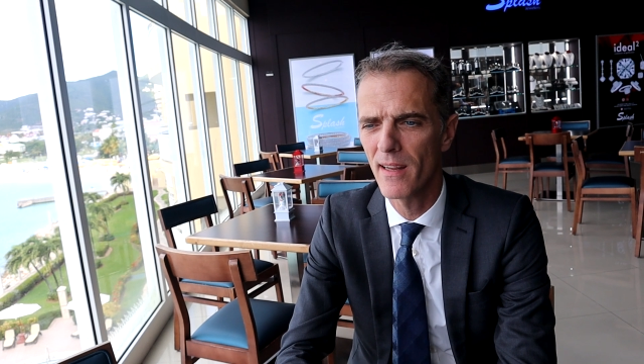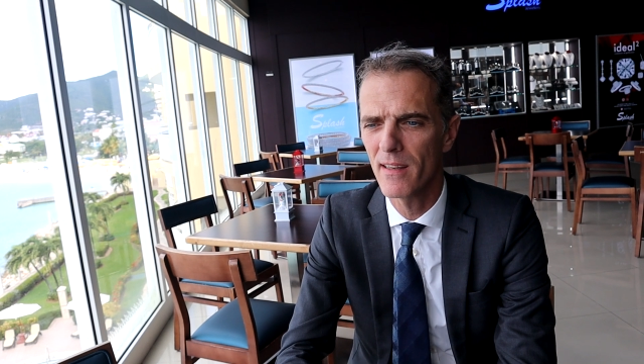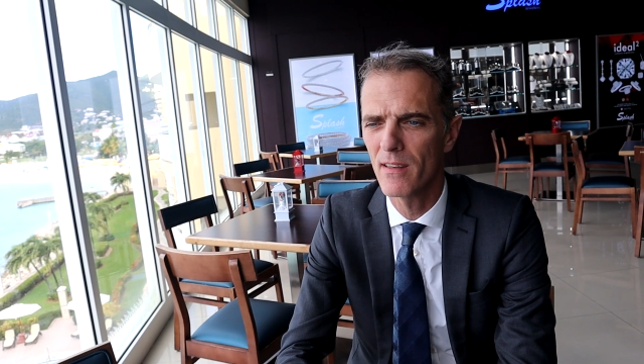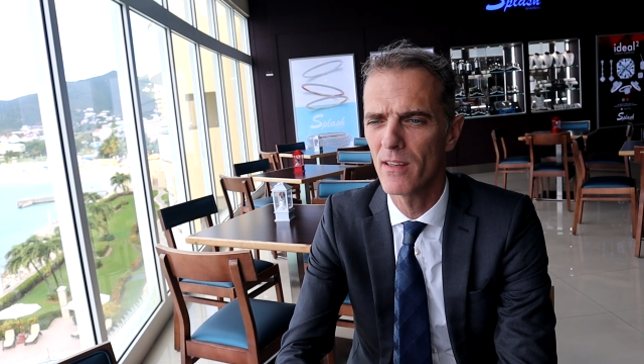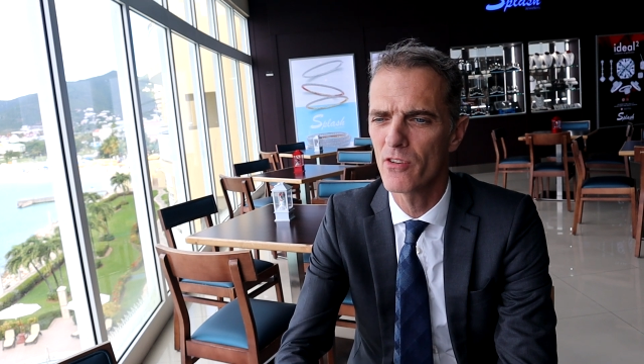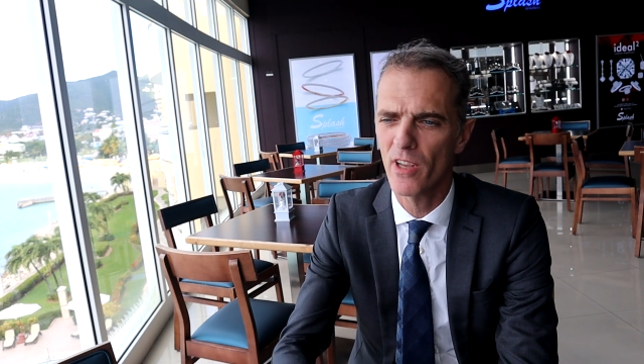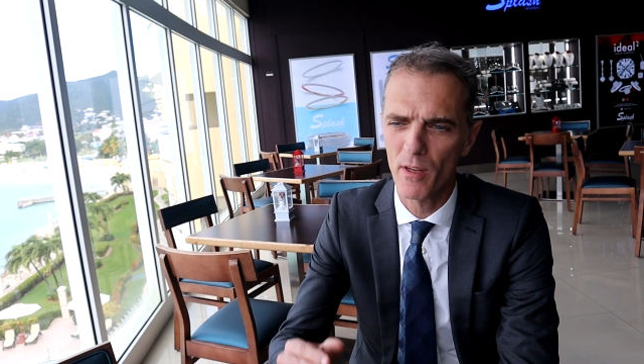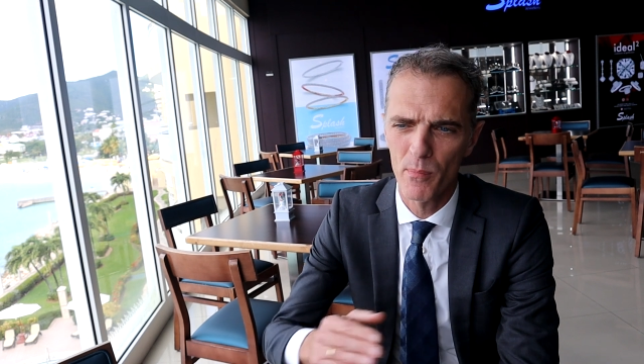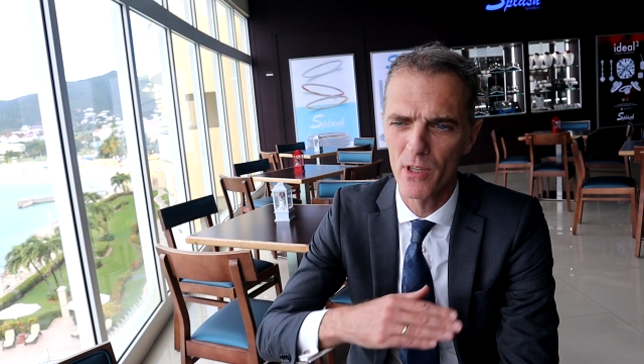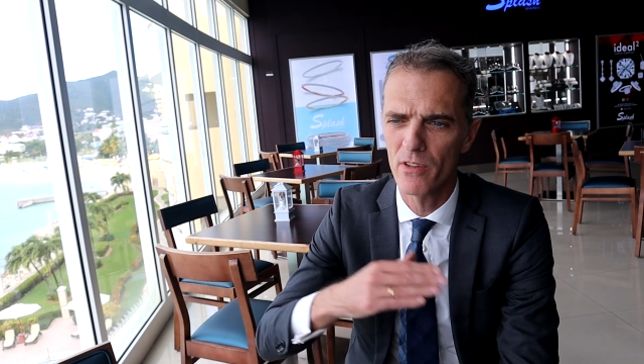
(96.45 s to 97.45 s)
then the
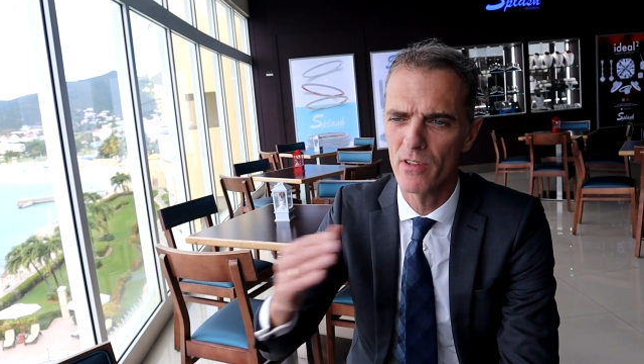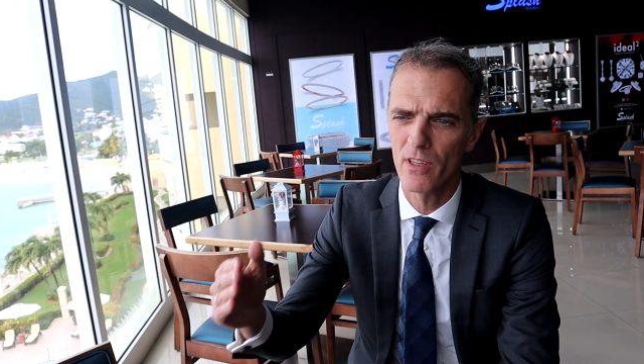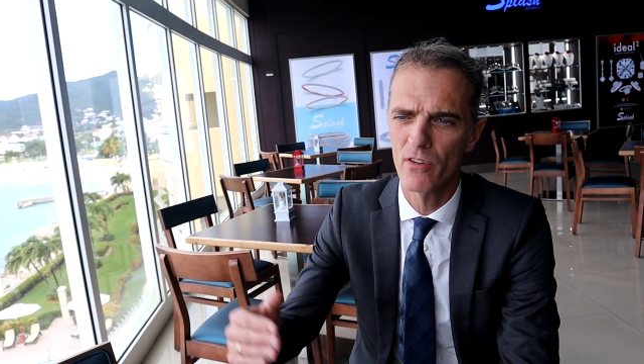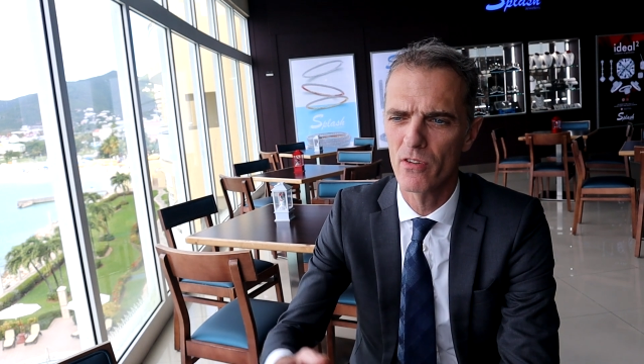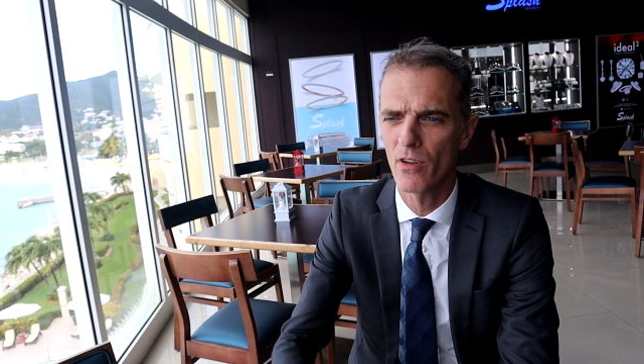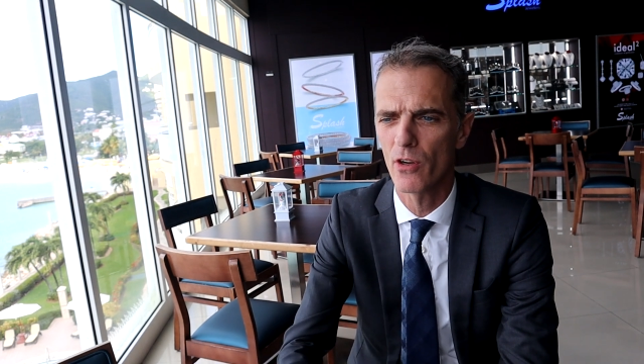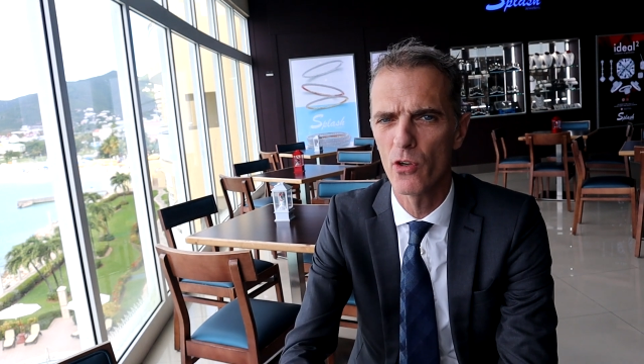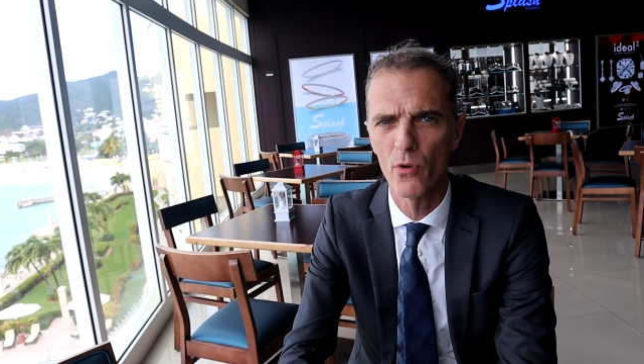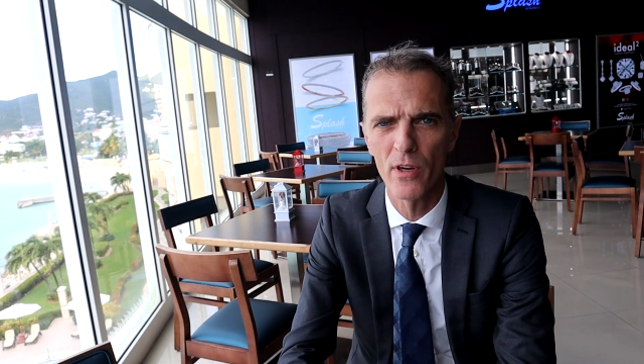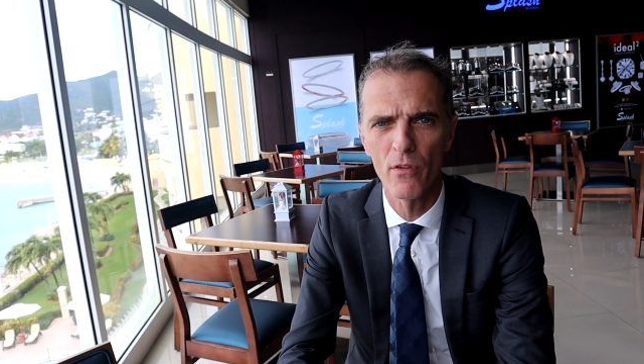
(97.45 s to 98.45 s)
settlement is
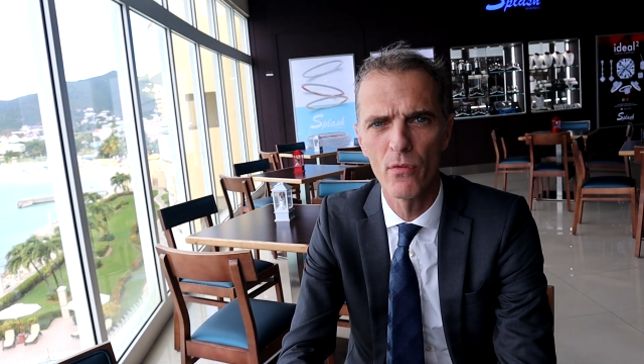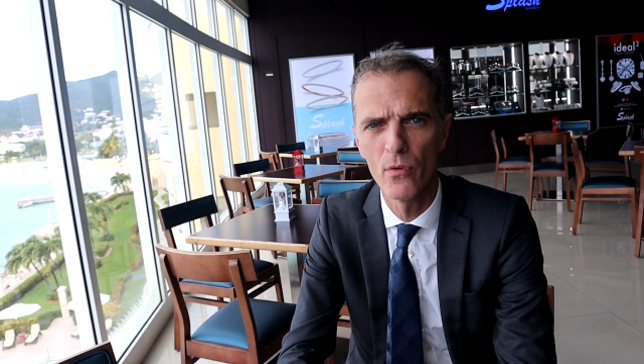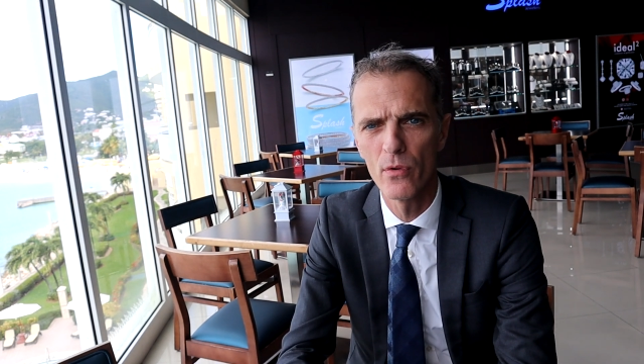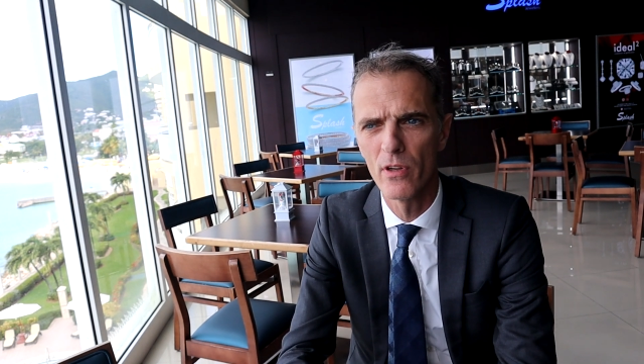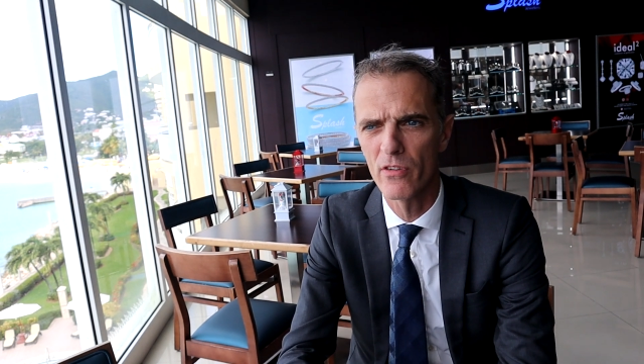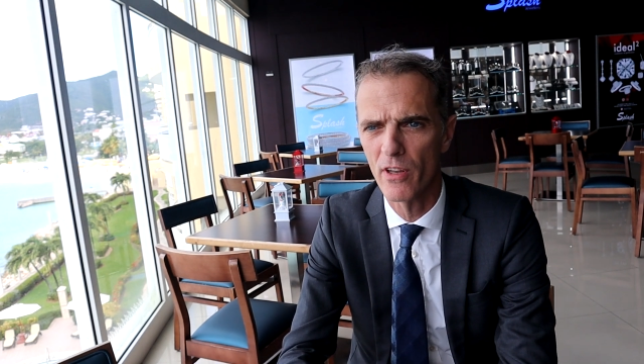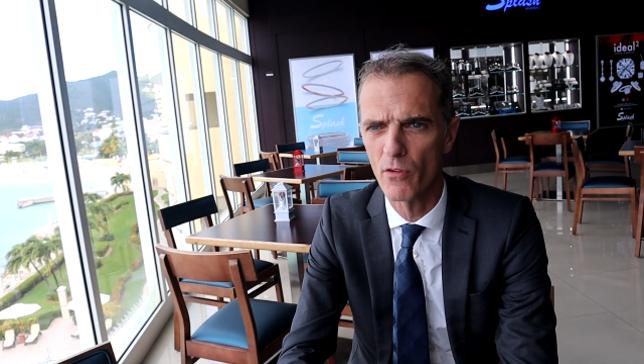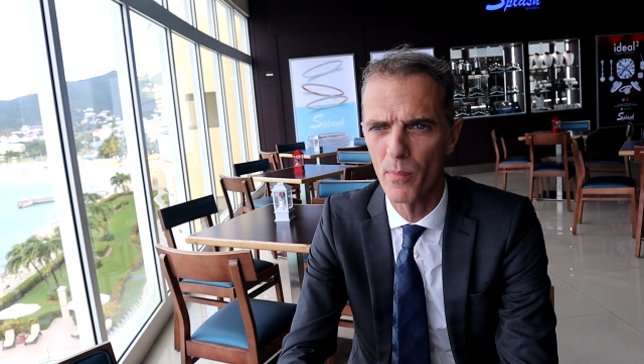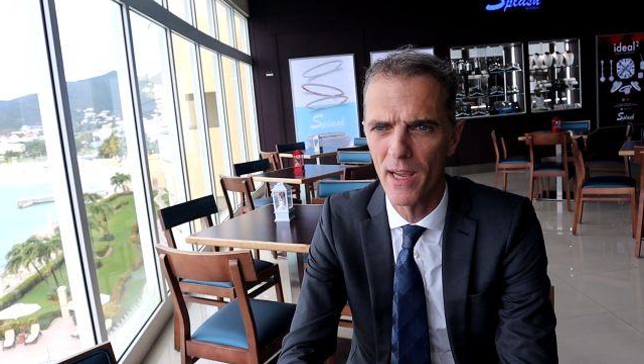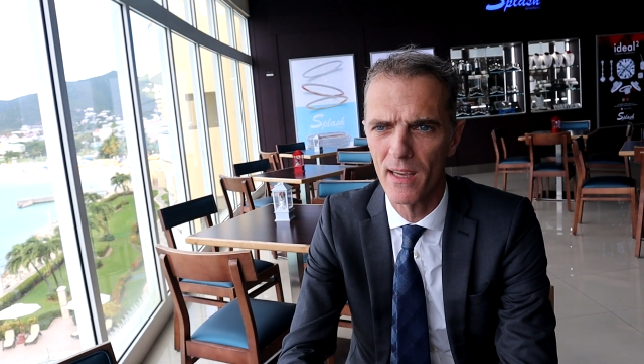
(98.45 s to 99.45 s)
occurring through the
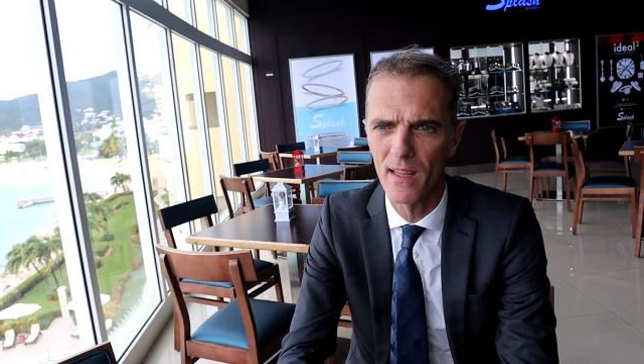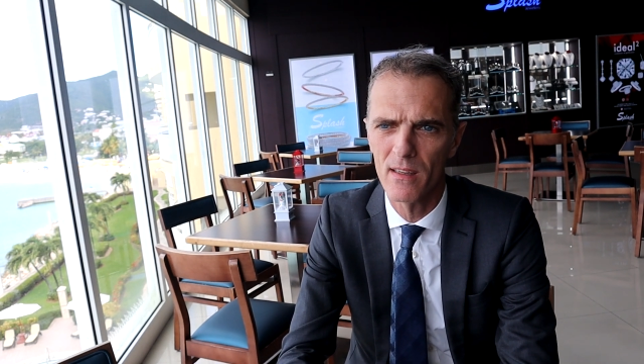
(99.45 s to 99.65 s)
central bank,